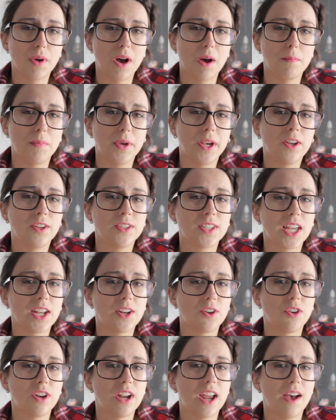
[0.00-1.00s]
but because I
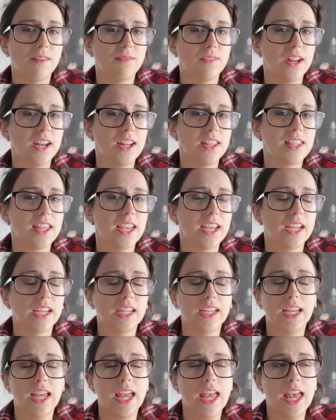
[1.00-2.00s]
don't have anything